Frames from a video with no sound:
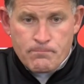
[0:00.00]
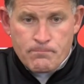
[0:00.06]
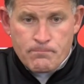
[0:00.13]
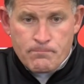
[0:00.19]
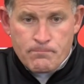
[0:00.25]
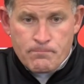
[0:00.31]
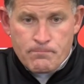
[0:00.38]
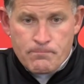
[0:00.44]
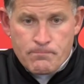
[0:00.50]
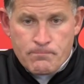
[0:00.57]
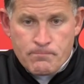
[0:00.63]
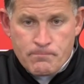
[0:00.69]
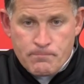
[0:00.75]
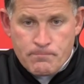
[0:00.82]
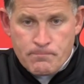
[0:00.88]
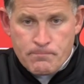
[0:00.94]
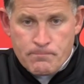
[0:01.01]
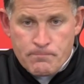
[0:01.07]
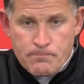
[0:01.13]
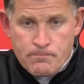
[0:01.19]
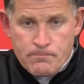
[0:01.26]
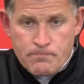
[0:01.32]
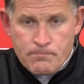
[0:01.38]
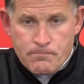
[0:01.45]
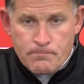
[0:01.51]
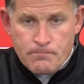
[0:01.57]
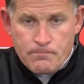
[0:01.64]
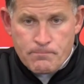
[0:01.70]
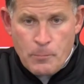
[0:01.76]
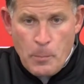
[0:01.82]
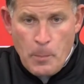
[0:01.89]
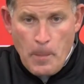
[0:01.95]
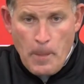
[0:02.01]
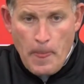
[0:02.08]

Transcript: No one is speaking in this clip.